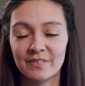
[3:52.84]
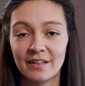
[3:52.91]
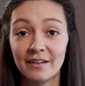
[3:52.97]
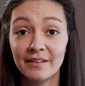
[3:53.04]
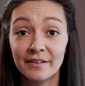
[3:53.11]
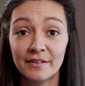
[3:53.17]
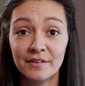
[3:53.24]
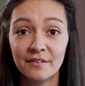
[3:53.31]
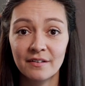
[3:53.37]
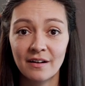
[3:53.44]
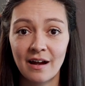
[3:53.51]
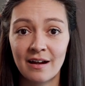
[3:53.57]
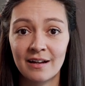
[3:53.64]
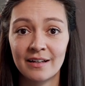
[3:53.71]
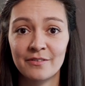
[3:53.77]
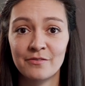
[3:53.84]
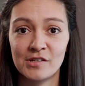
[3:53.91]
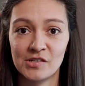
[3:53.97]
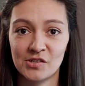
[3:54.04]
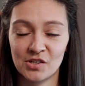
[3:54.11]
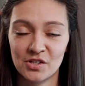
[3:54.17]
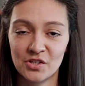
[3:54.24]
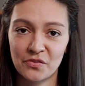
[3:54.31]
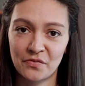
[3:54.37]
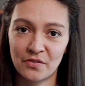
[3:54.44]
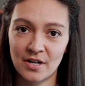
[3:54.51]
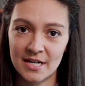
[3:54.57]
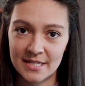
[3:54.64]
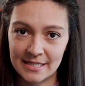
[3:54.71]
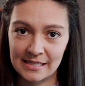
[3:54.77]
Here I research for
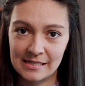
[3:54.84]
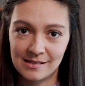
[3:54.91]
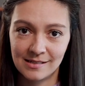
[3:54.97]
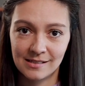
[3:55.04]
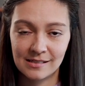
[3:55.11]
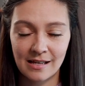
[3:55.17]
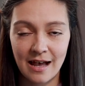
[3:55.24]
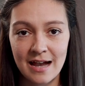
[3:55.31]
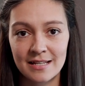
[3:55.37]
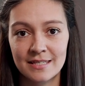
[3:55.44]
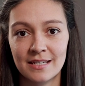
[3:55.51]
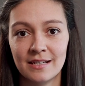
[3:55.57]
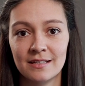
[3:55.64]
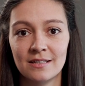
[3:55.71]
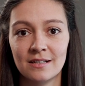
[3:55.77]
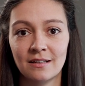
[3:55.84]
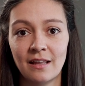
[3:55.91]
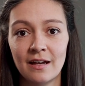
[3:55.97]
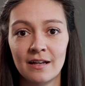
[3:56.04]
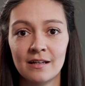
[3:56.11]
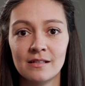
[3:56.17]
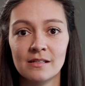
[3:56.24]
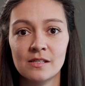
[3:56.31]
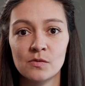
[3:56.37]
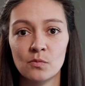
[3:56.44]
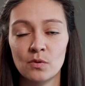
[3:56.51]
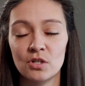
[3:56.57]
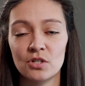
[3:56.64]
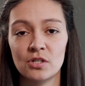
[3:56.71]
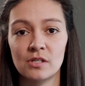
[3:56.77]
ideas. I take the client's
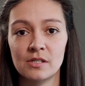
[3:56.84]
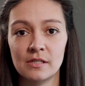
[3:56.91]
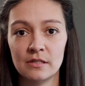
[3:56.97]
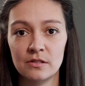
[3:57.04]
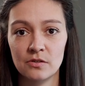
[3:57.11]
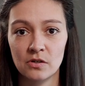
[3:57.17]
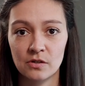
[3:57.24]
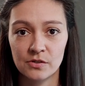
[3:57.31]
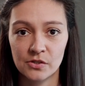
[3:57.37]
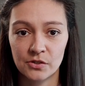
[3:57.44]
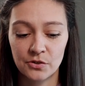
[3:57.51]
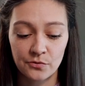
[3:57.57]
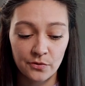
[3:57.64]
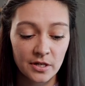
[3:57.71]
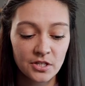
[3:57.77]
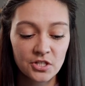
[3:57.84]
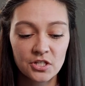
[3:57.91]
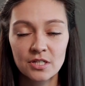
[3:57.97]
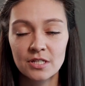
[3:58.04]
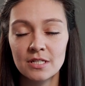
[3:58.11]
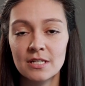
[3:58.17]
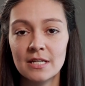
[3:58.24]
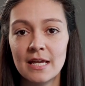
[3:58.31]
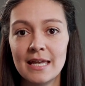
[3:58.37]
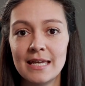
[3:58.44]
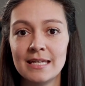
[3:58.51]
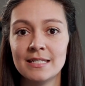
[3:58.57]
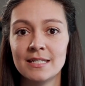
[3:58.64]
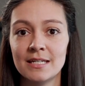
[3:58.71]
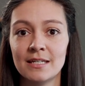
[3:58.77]
wishes into consideration
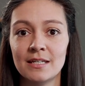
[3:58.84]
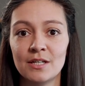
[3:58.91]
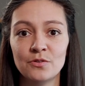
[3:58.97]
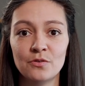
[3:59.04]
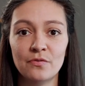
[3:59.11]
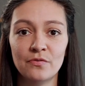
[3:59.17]
and then I do